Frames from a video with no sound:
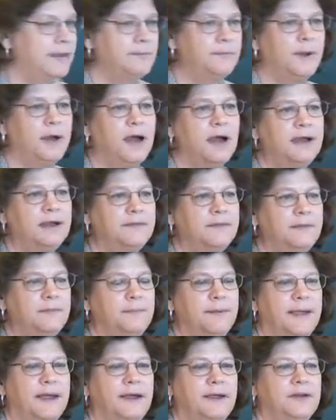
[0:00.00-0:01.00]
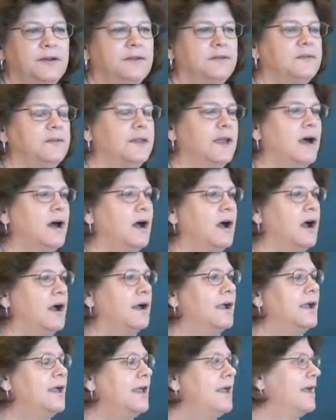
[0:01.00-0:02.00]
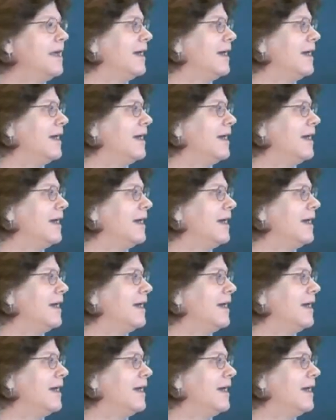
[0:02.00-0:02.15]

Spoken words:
and part of the barriers are